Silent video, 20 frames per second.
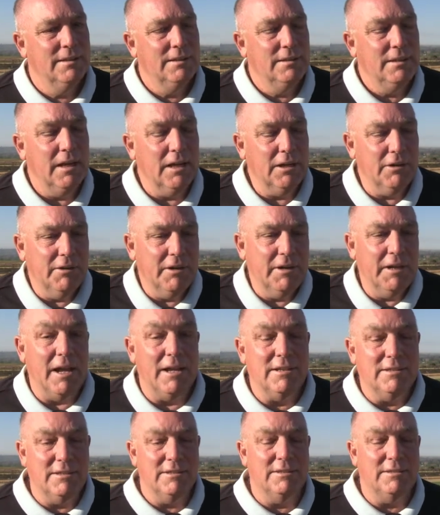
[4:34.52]
Yeah, Green
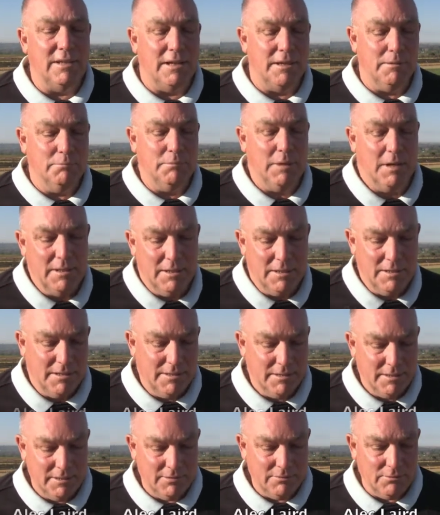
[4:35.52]
Haze is
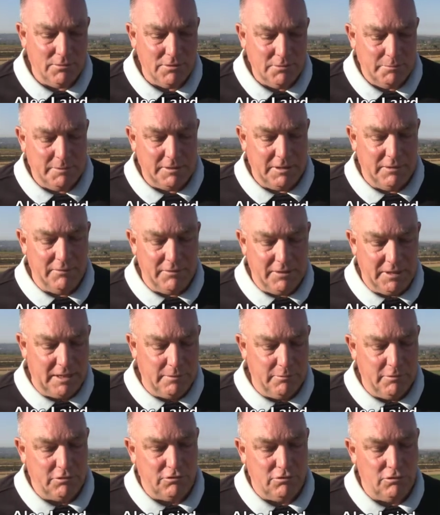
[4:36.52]
he's always been a very
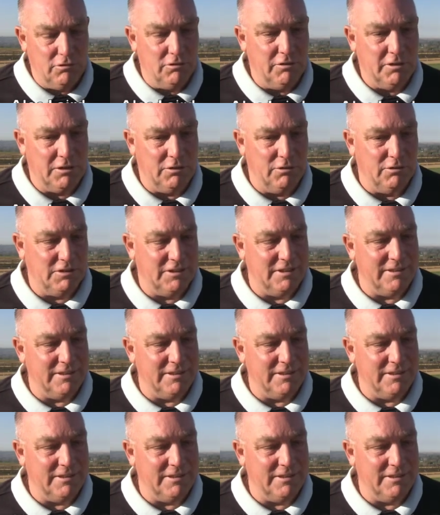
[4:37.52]
immature looking horse.